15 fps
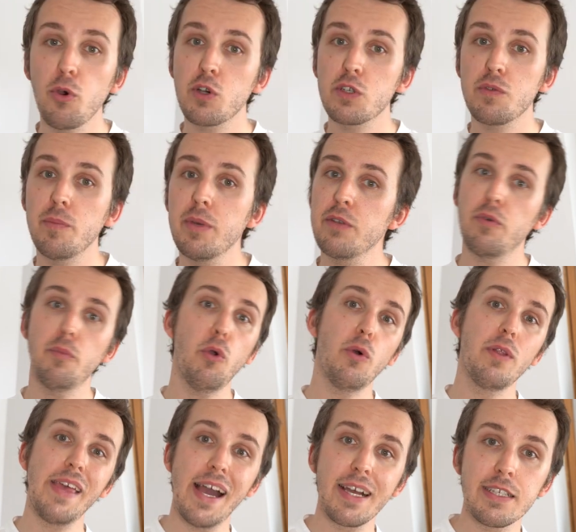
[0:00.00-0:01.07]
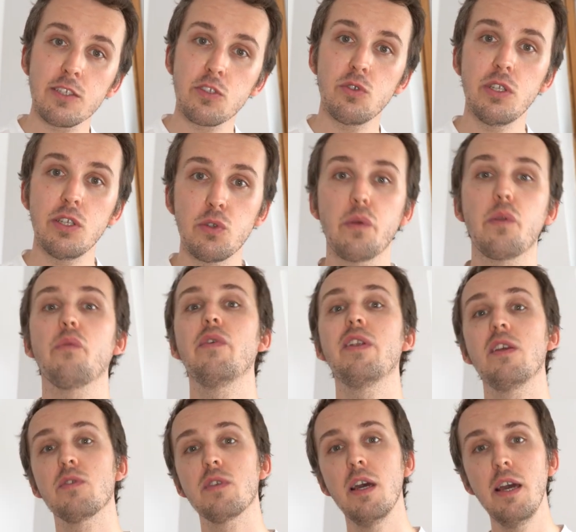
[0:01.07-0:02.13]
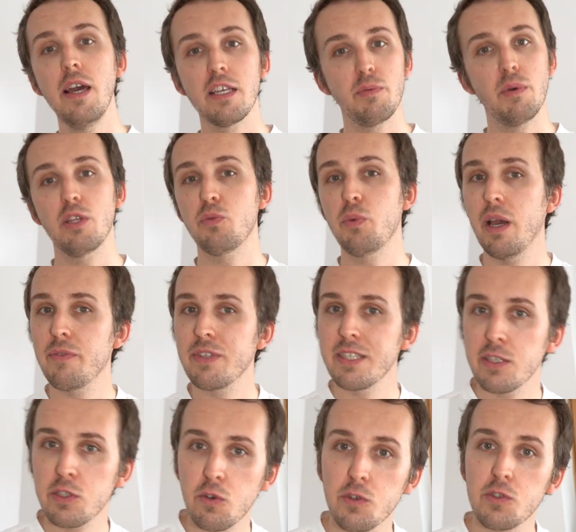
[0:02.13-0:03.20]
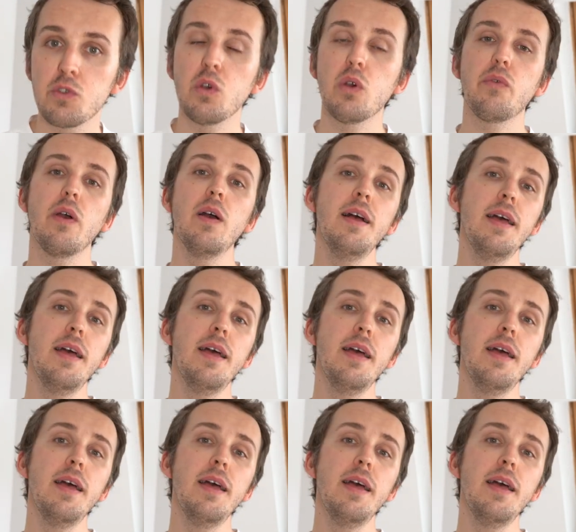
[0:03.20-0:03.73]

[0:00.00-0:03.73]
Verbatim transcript: perks from it, from early access to these sort of videos, as well as we have a Discord server,